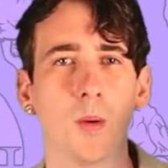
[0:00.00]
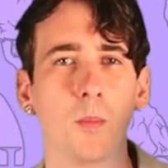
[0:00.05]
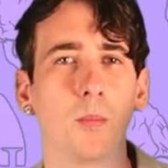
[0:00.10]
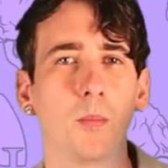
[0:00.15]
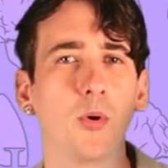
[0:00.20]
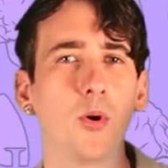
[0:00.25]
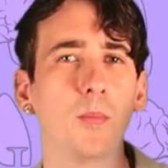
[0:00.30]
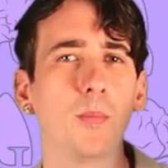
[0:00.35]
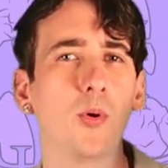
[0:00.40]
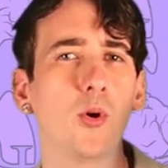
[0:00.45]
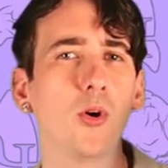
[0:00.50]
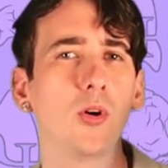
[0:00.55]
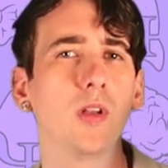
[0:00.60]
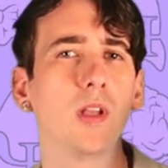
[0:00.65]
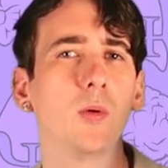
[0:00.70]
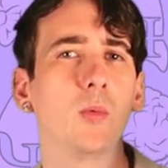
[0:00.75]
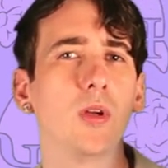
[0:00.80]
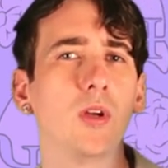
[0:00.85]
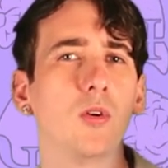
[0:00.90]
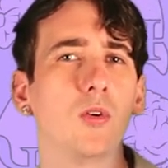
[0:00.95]
But
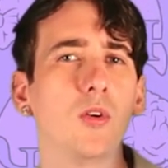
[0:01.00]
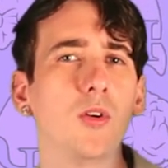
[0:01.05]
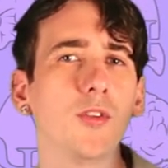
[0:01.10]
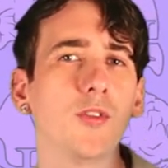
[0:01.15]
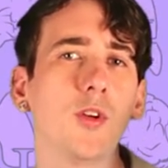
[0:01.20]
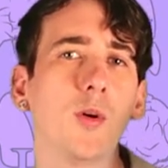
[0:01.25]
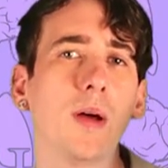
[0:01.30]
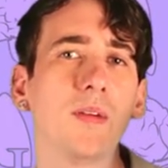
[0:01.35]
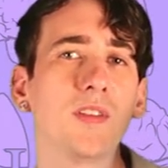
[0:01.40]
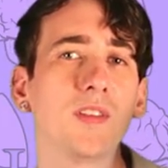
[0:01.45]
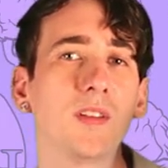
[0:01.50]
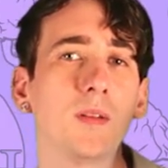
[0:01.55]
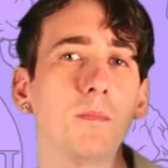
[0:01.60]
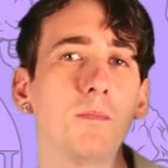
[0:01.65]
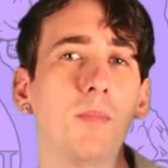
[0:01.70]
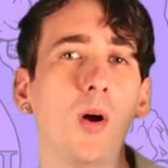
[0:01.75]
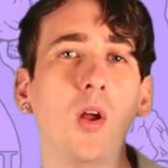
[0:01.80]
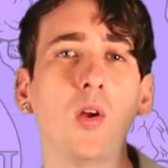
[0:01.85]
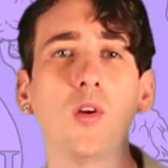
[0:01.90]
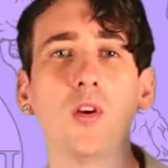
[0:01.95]
importantly, we also have
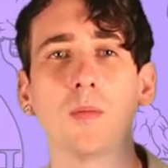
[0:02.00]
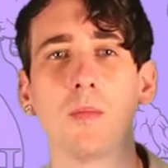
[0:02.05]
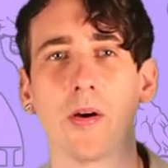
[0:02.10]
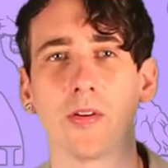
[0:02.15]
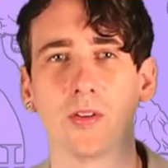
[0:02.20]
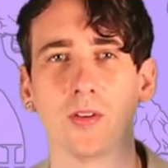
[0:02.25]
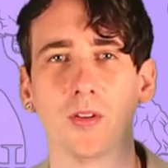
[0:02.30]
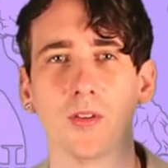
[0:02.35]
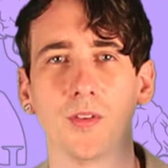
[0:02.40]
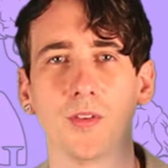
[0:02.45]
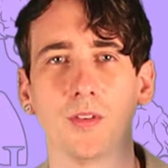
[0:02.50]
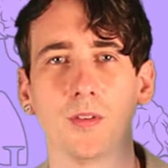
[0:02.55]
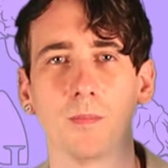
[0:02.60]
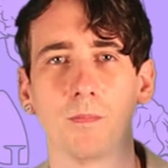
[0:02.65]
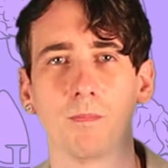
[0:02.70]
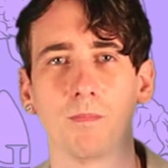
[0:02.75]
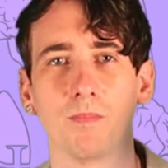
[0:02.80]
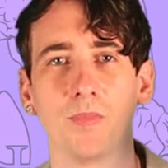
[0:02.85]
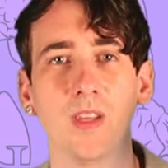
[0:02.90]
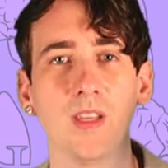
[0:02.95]
symbolic models.
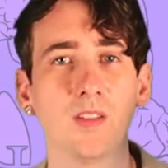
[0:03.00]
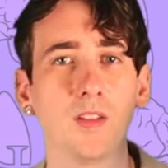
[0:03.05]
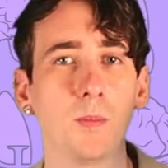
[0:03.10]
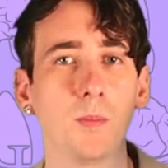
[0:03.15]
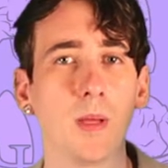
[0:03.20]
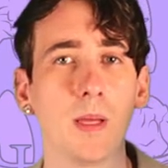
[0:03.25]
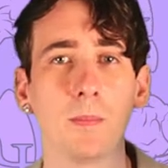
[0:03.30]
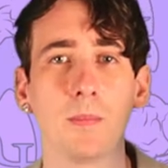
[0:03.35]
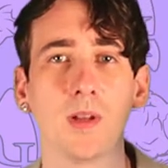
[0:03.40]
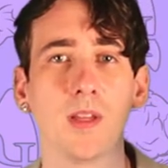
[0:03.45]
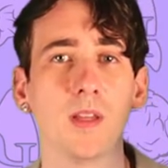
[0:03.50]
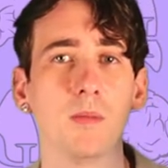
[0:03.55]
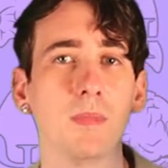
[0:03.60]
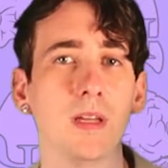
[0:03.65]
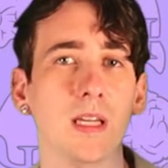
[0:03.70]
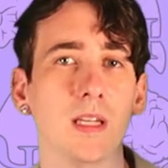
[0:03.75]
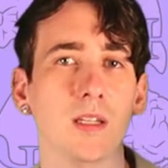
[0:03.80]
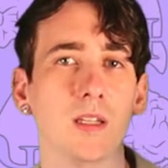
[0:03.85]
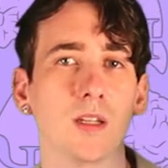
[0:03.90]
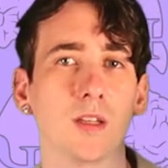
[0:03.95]
These are people in the
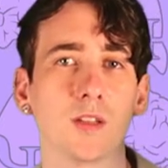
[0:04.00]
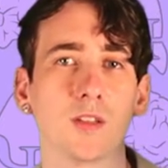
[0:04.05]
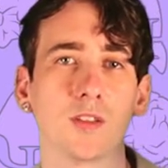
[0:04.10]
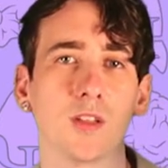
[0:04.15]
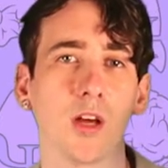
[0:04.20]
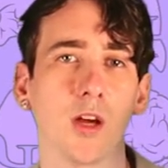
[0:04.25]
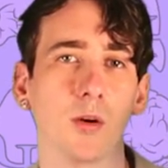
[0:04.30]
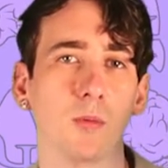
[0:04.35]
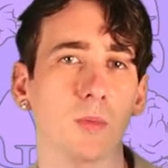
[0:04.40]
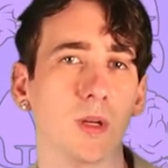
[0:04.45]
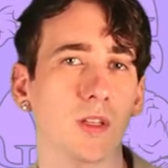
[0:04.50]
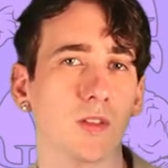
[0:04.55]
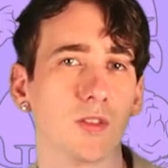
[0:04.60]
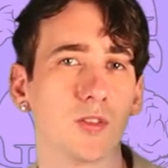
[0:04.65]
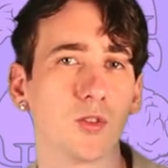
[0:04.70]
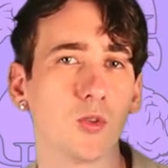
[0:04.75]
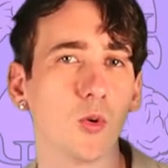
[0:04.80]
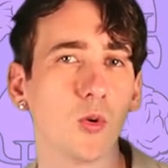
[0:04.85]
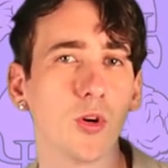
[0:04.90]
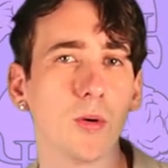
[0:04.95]
media, so in
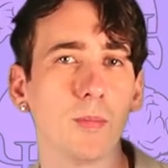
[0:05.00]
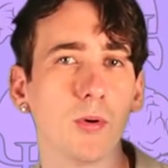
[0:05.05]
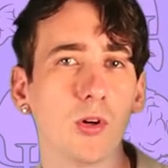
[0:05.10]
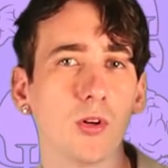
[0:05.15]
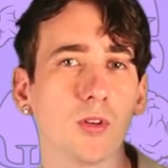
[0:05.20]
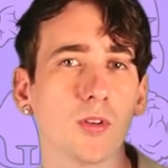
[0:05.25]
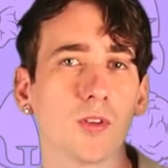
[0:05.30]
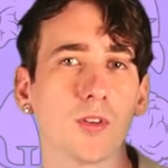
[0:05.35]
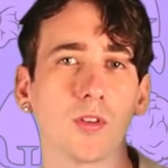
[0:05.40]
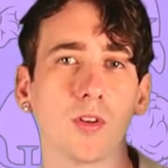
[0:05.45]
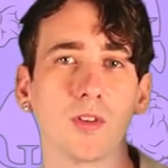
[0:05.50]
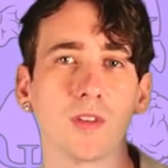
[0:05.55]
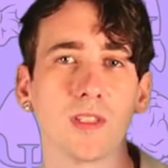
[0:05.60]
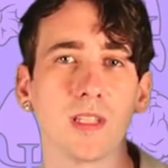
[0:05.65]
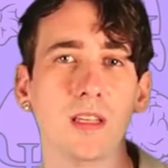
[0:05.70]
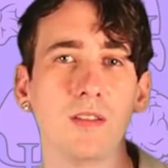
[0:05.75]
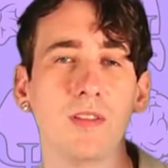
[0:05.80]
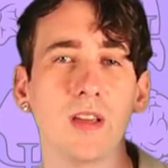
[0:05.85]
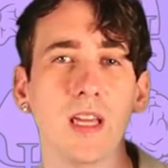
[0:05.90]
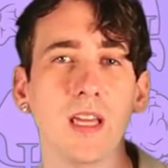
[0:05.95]
storybooks, on
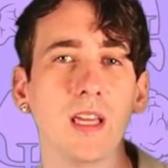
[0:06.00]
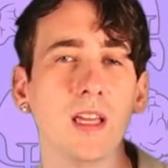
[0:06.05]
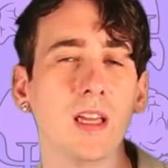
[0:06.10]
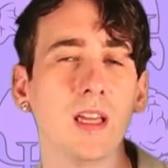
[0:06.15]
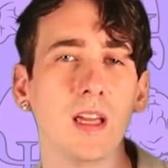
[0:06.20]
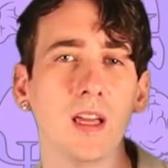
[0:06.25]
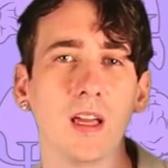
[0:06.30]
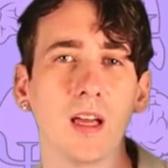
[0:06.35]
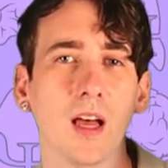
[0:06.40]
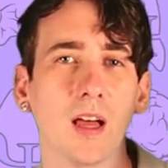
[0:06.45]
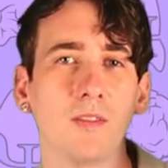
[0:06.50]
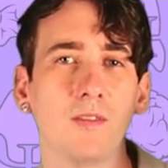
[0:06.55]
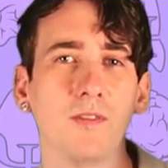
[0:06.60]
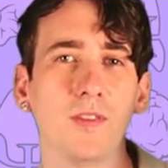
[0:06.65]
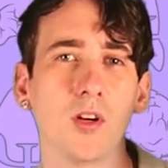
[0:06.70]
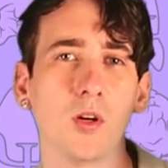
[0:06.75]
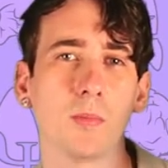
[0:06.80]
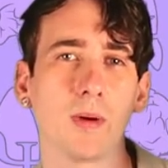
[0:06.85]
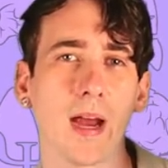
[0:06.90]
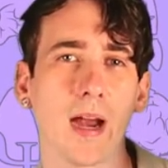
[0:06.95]
TV, and
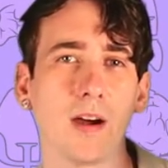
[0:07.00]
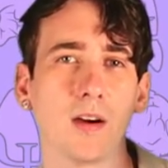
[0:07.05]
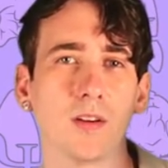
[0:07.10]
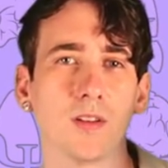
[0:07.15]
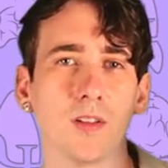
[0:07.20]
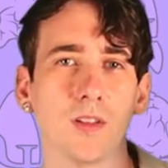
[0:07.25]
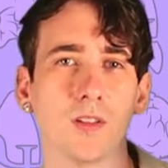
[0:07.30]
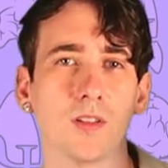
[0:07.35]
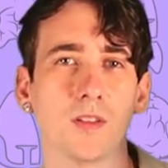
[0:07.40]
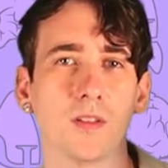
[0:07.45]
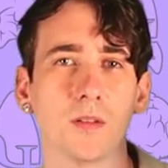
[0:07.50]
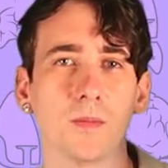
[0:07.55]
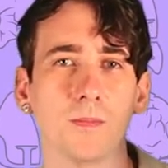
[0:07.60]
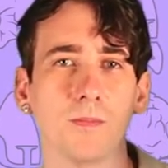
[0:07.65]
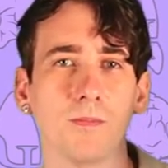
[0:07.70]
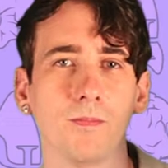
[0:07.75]
film characters.